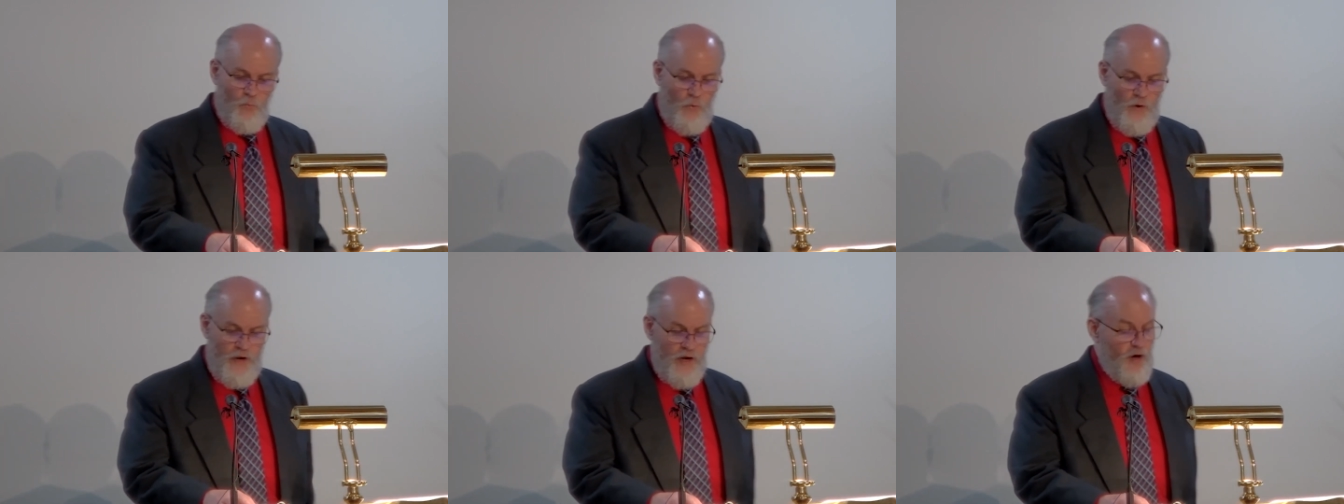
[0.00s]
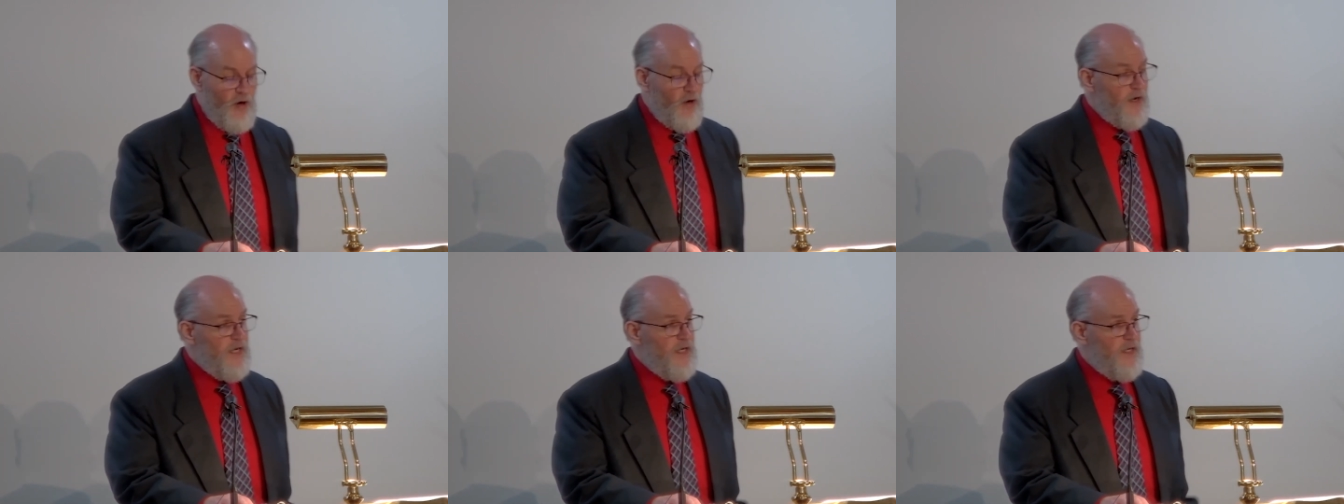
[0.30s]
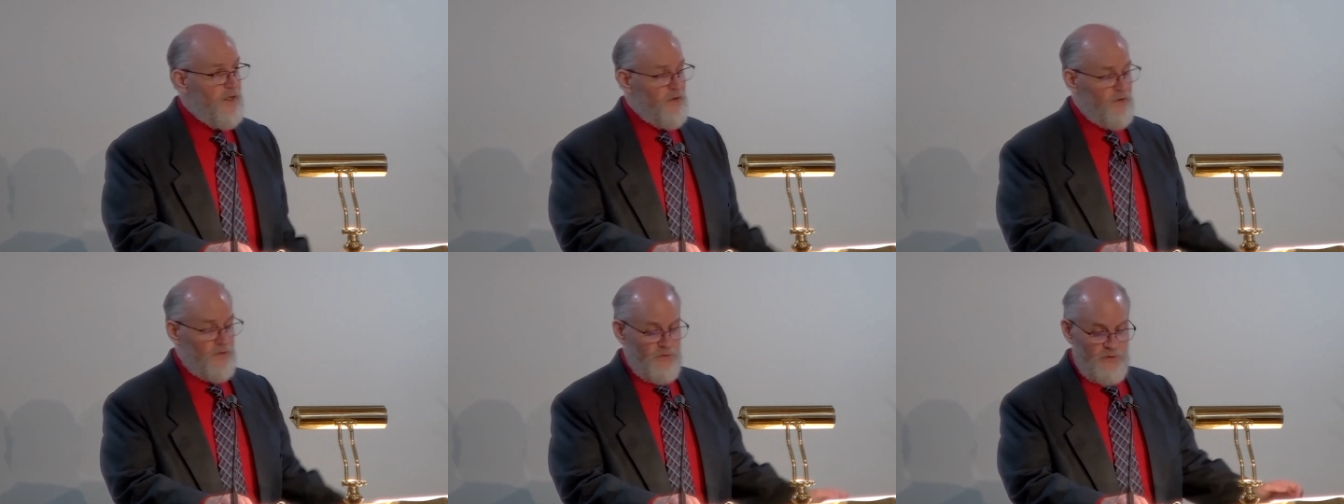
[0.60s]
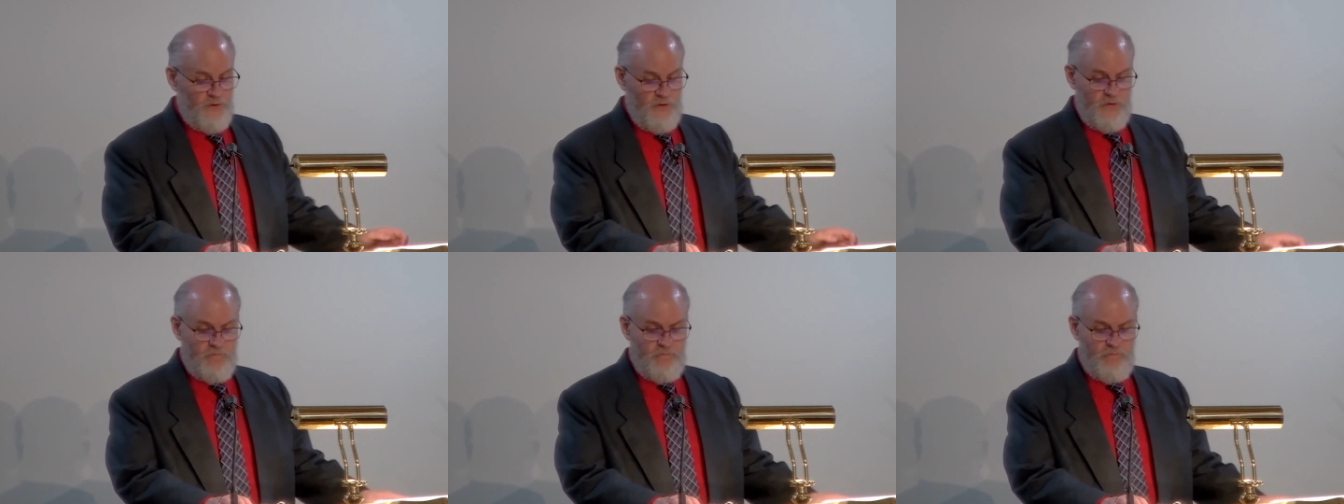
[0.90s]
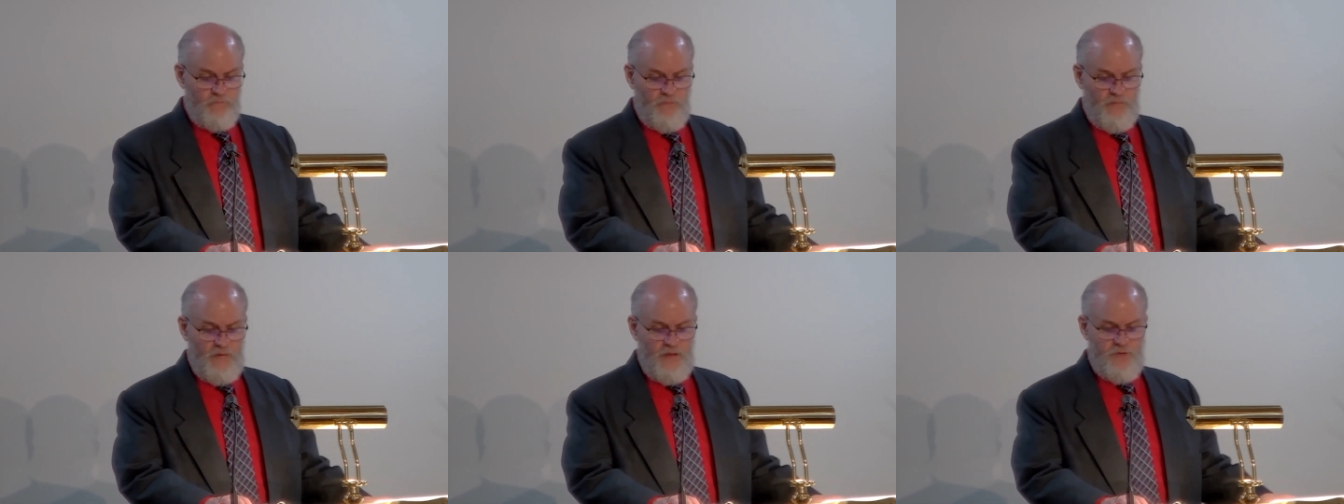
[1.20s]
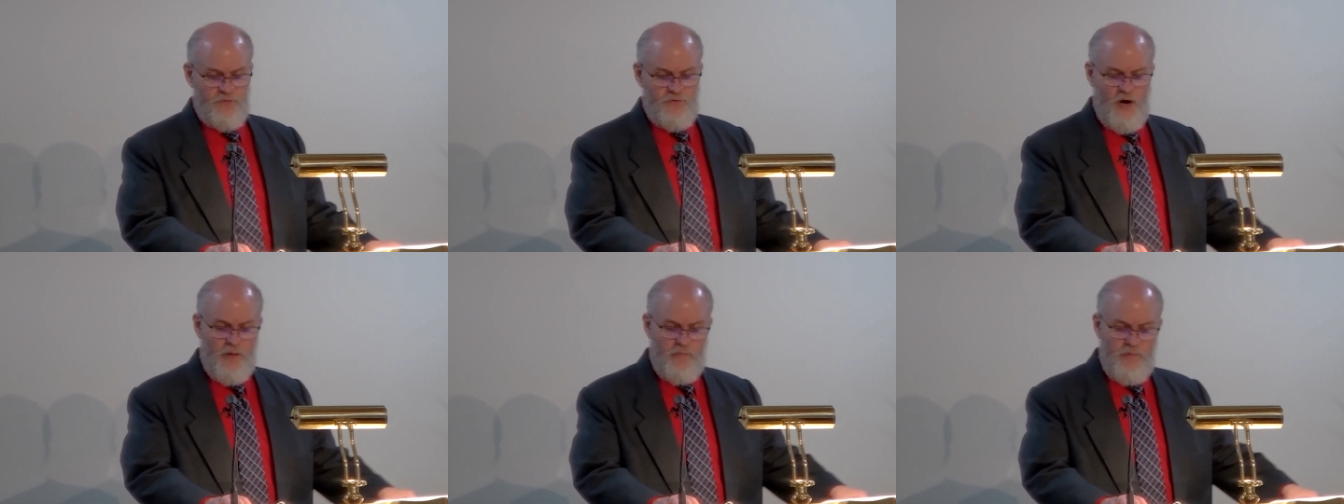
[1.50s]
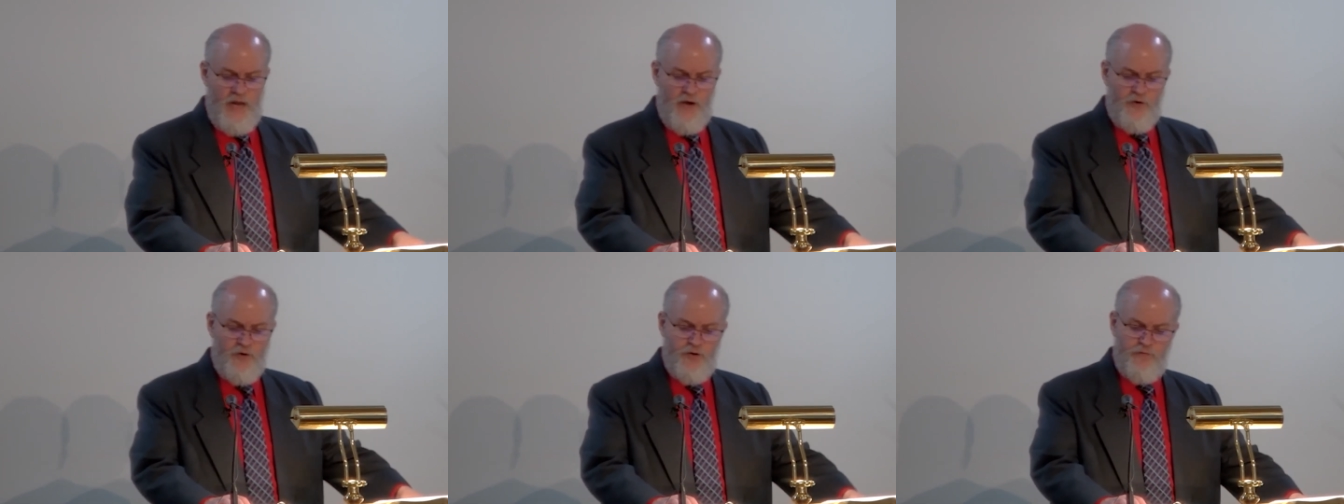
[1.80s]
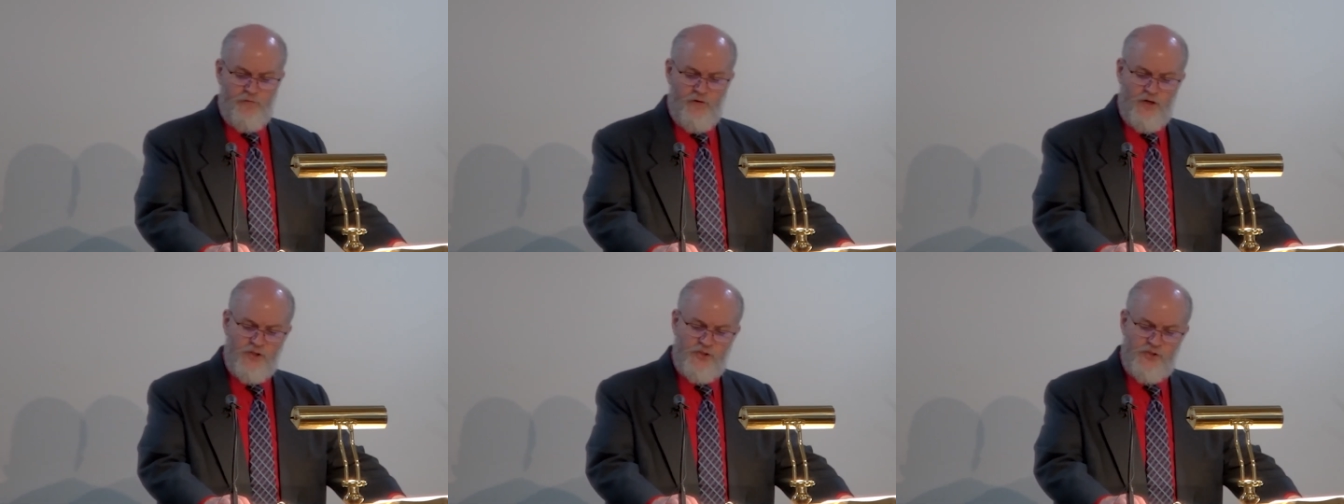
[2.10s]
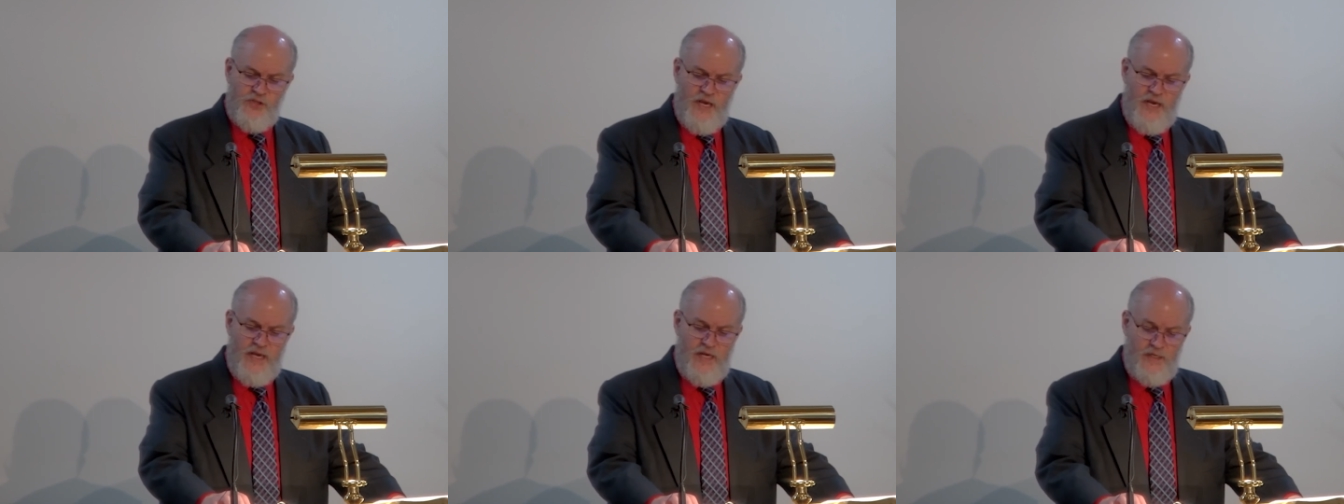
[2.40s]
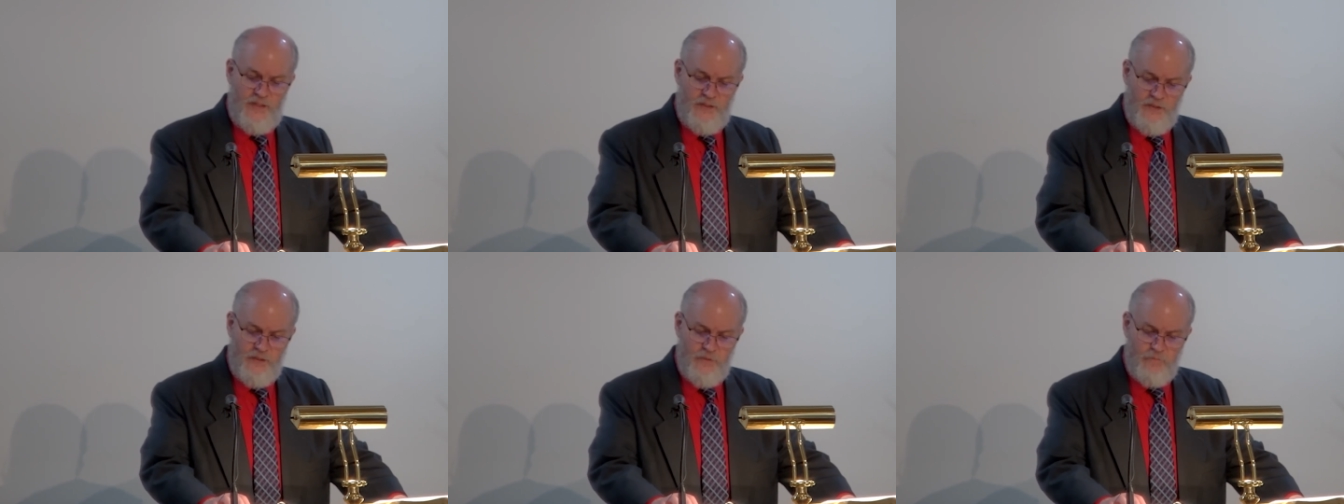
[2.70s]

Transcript: we are healed. Drop down to verse 8.